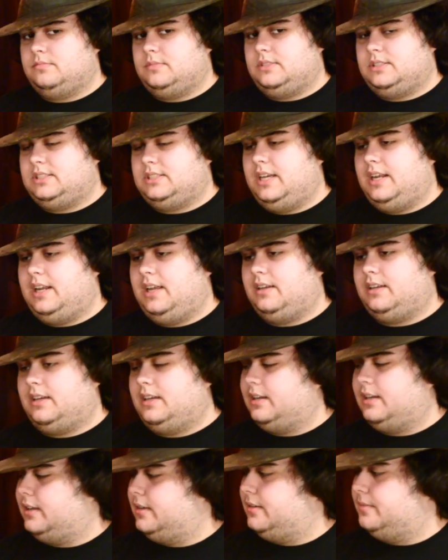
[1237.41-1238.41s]
sitting
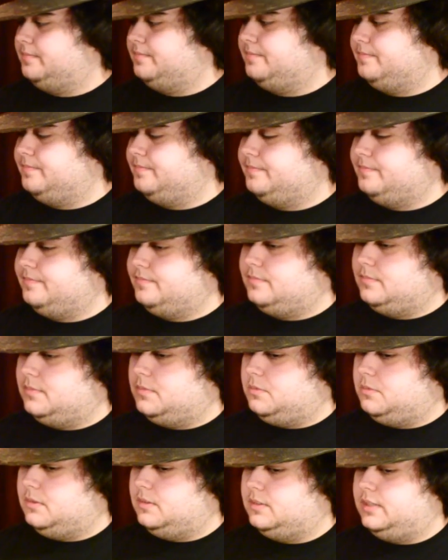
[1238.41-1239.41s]
in a
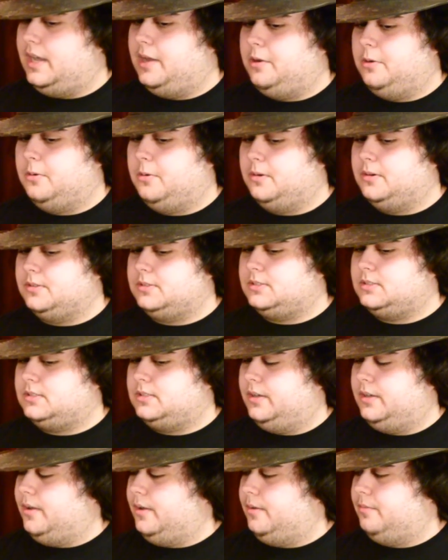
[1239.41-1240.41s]
dead horse
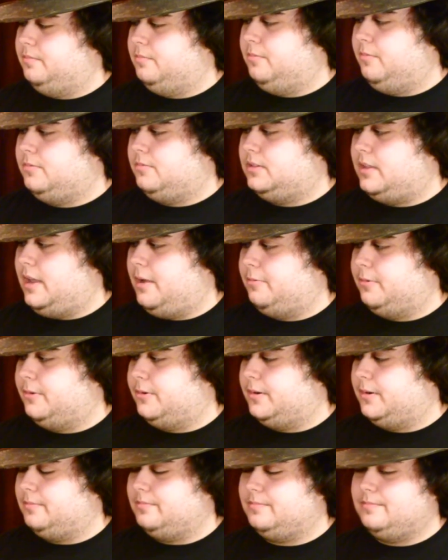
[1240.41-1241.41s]
to stay
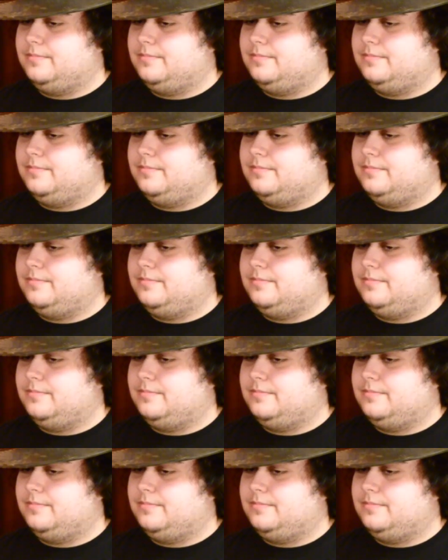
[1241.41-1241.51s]
warm.